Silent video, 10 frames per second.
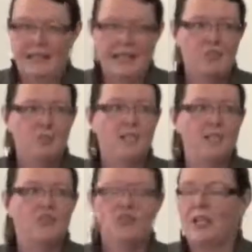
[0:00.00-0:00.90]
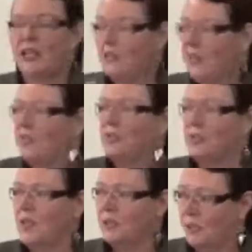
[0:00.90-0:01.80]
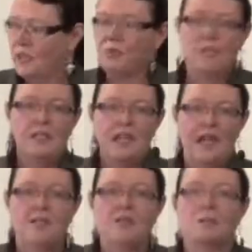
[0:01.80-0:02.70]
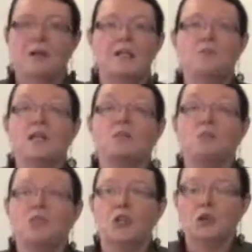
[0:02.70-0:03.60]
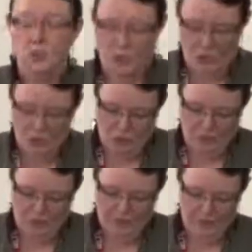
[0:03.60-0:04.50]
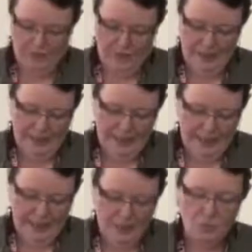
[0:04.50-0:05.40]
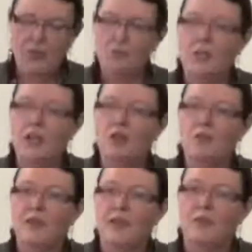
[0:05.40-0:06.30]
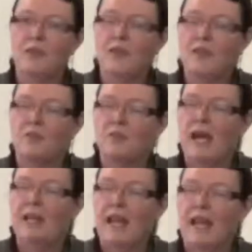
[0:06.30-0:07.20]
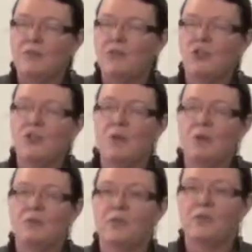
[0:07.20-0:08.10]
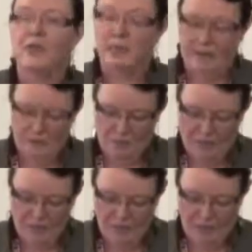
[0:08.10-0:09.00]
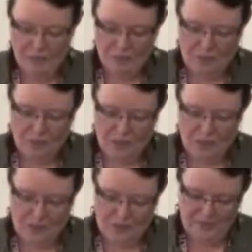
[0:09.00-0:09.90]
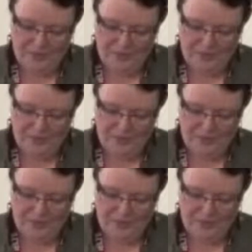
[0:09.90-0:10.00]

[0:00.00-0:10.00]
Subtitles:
yes, we need to check on the internet, or yes, we need to ask somebody because we don't know. And once we get over that thing of not having to know everything, it makes our lives much easier.